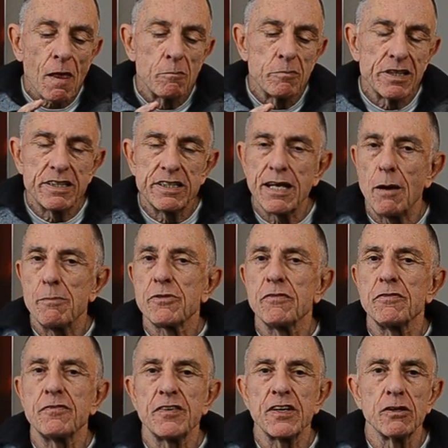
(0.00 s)
But the depth
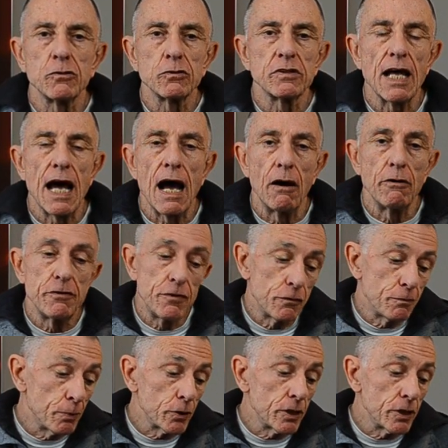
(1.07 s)
of field now, if you're